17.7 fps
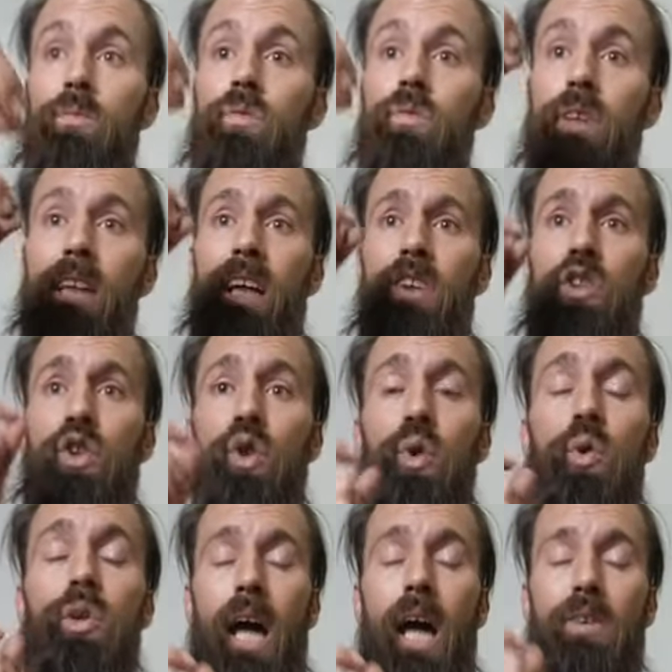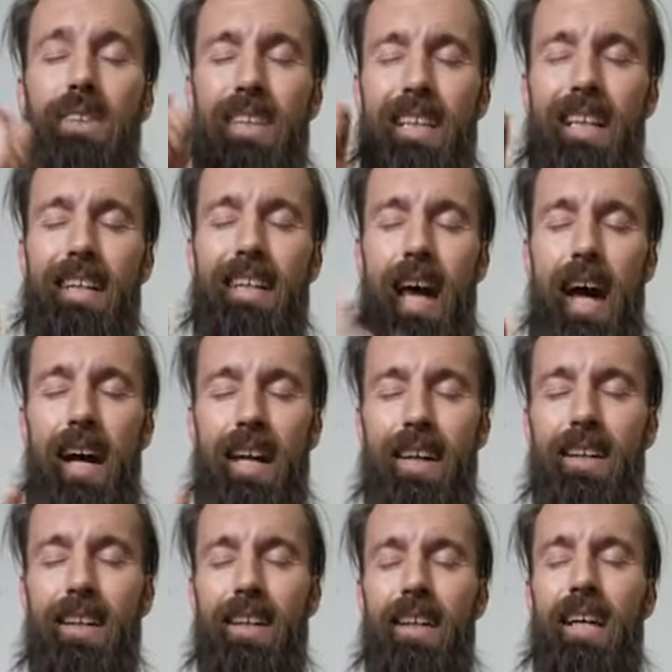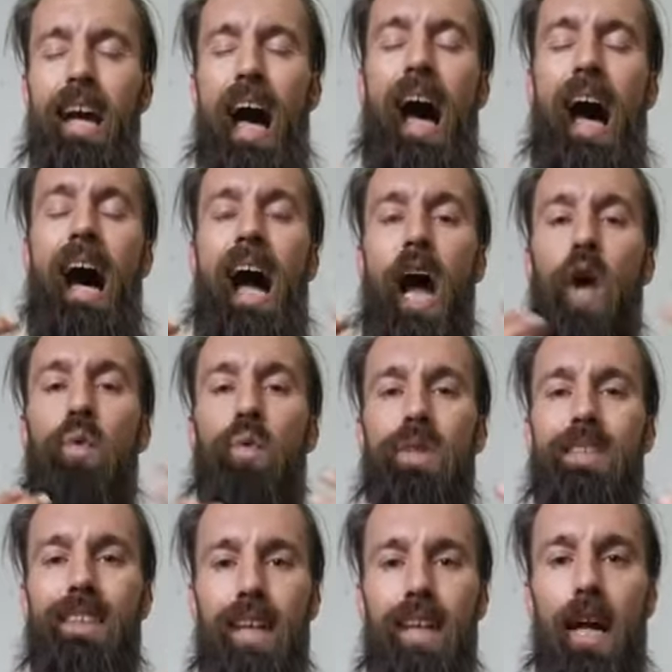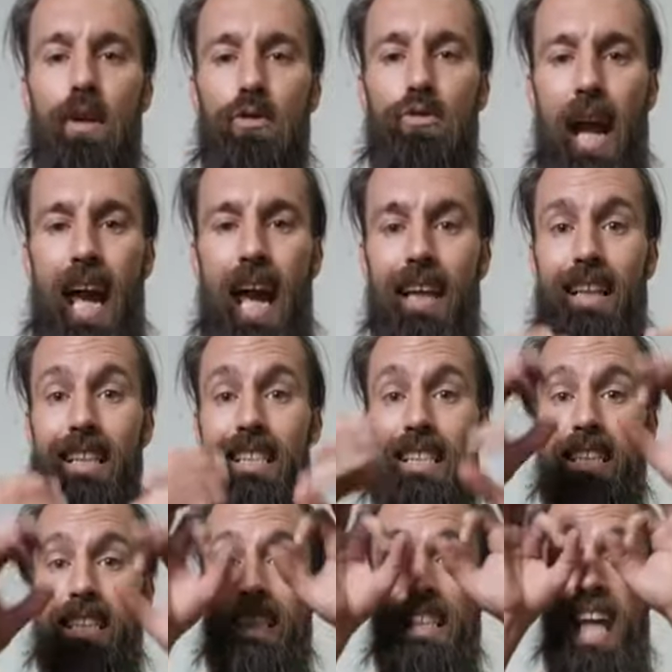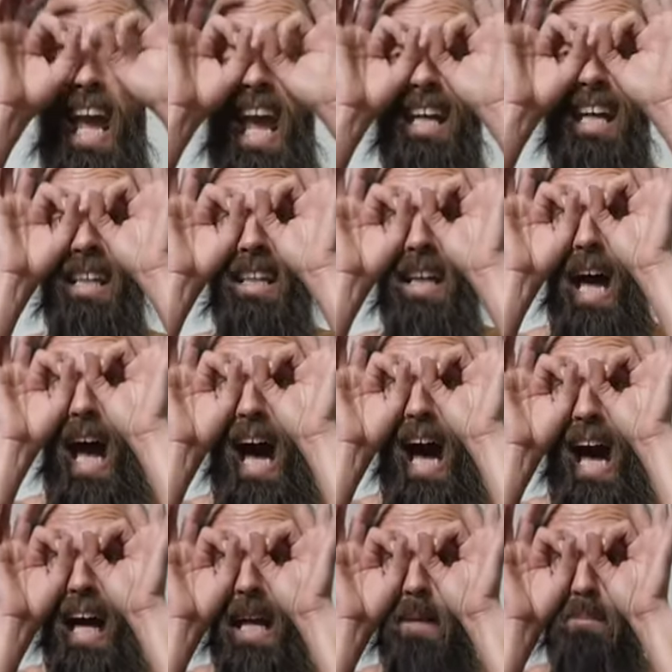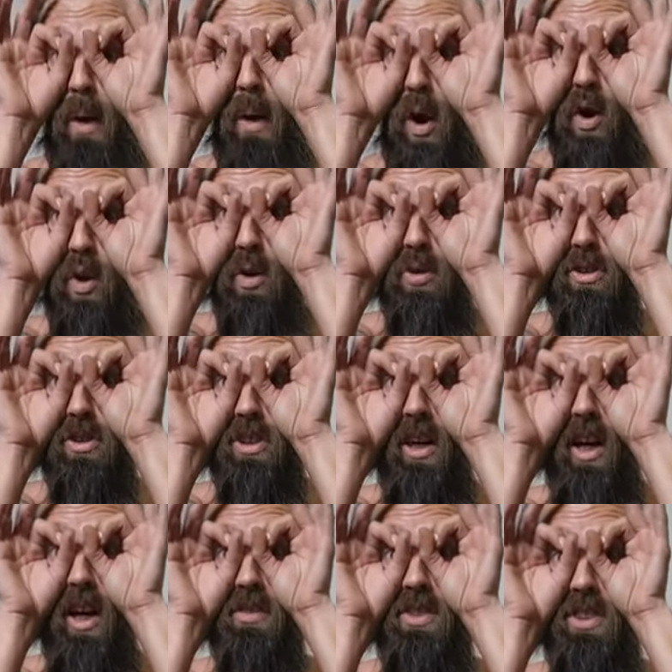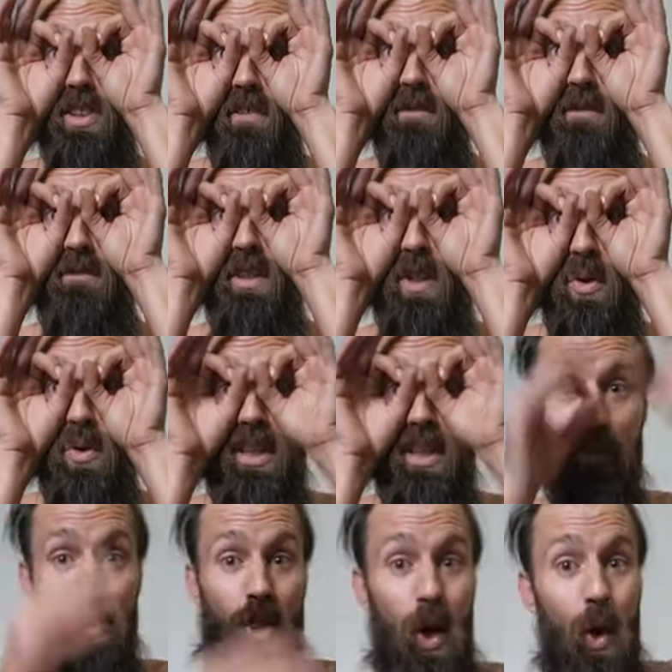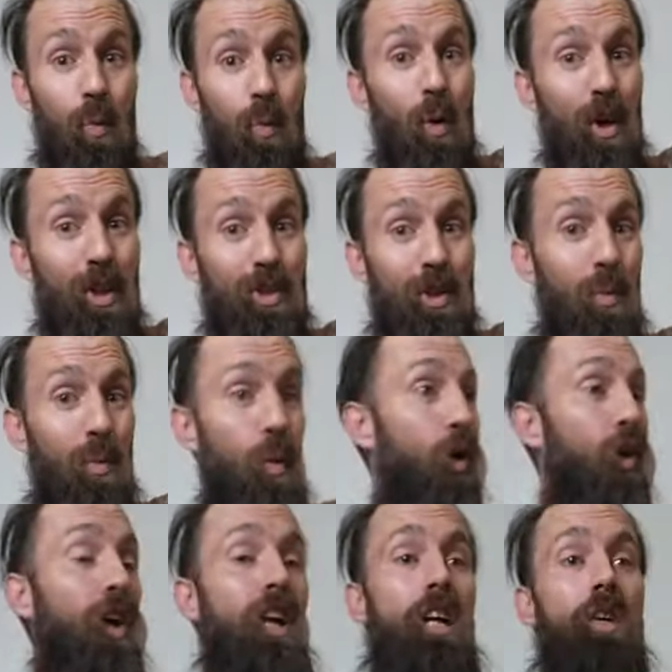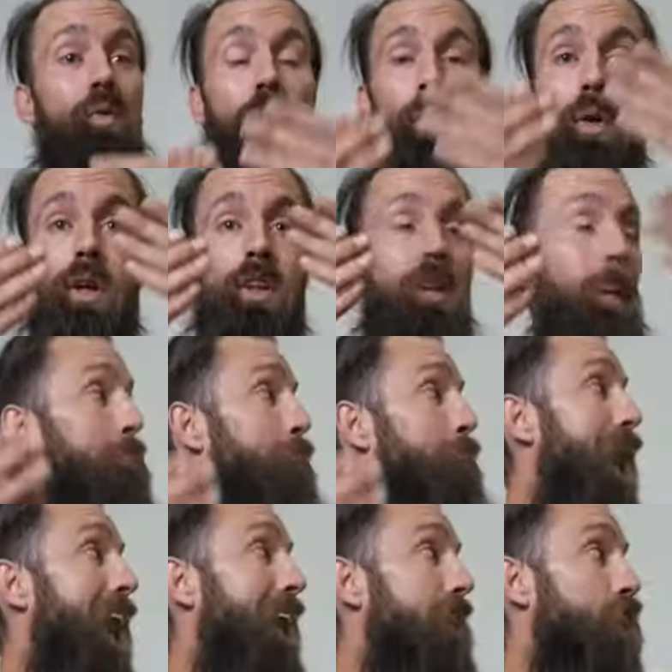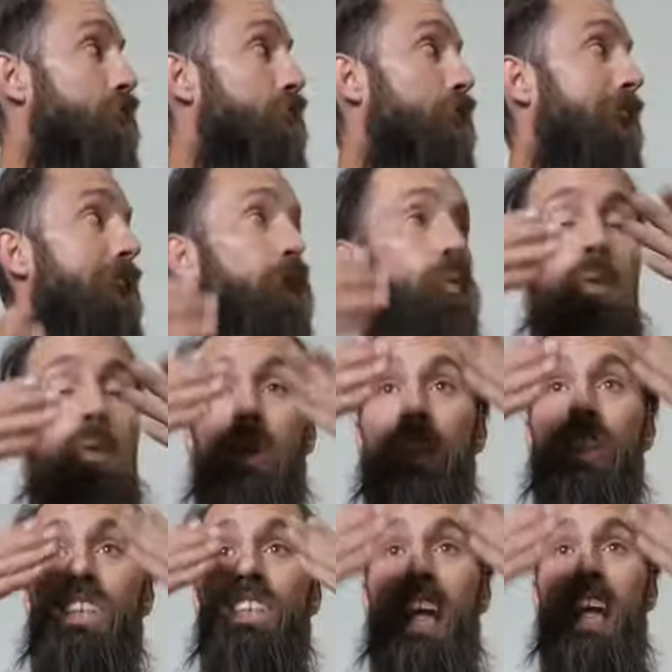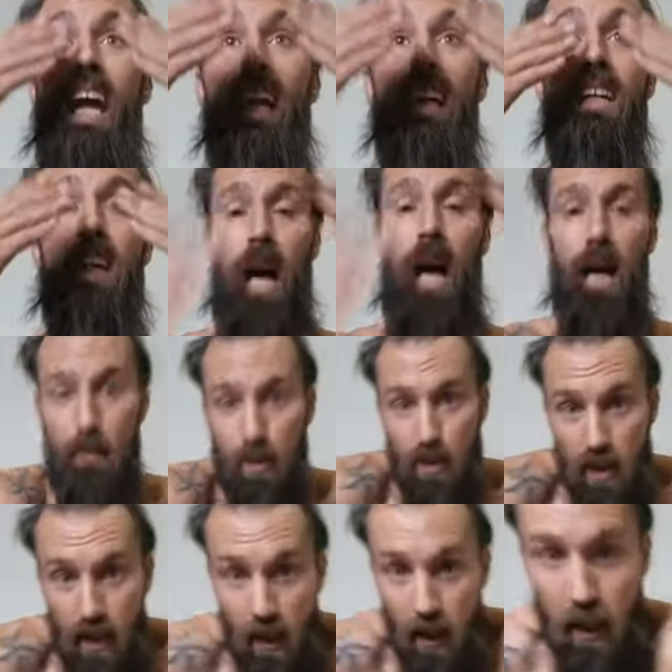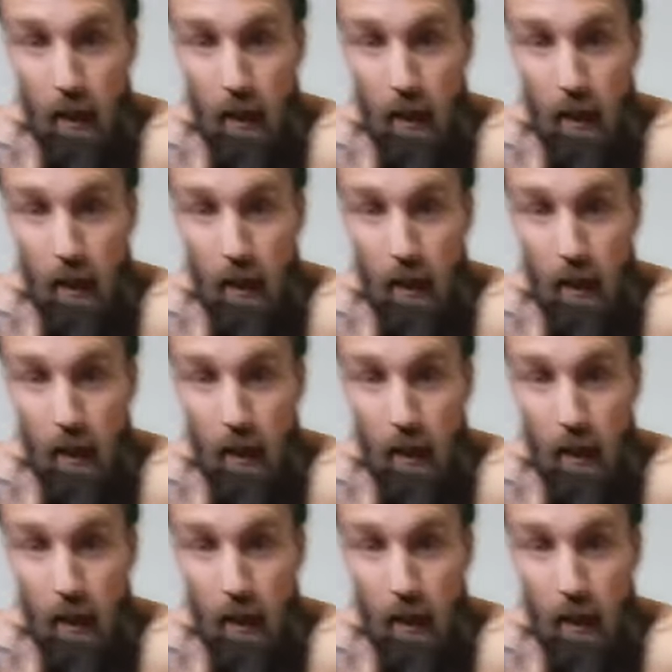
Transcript: in 2009, I was in Iraq scanning eyeballs of civilians. The award is on the wall. We were the batch training. We were scanning eyeballs. Let